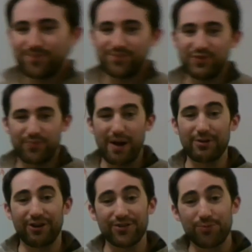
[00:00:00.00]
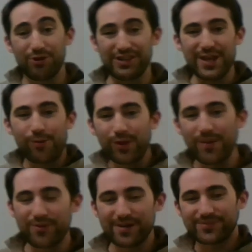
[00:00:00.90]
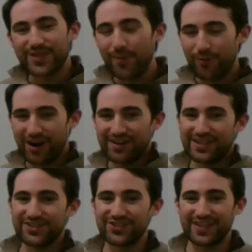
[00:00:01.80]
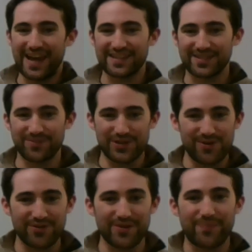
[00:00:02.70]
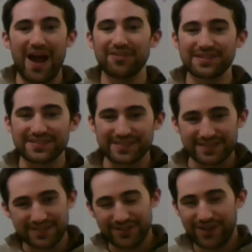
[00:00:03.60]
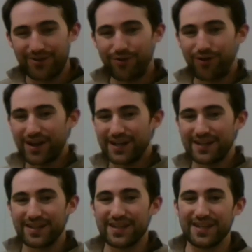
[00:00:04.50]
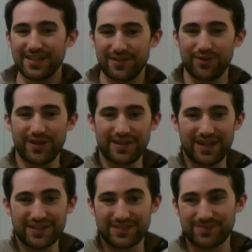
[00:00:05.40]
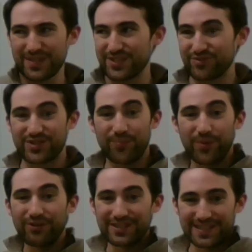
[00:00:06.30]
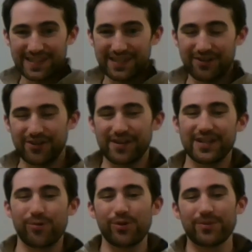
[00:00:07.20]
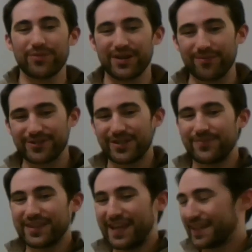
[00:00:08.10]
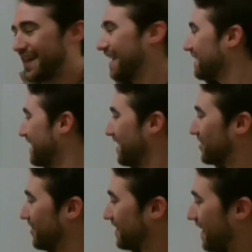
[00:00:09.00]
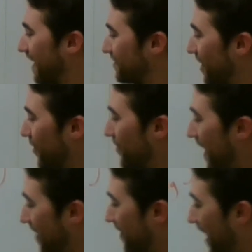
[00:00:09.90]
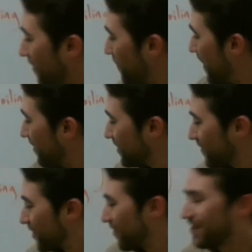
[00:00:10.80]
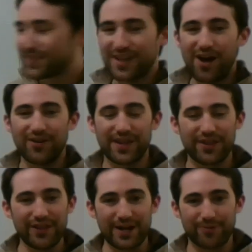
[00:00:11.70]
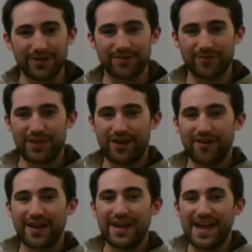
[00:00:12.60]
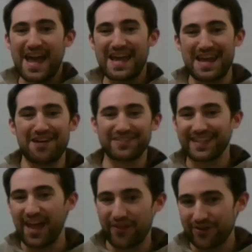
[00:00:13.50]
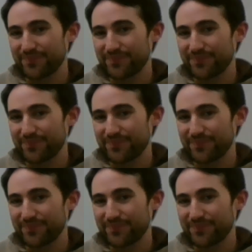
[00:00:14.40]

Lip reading: You've probably heard the word equilibrium somewhere, and it usually has something to do with a balance, or a sense of stability. You're in equilibrium or something like that. So in this case, we have kind of a balance between the solid and the liquid. They're hanging out together.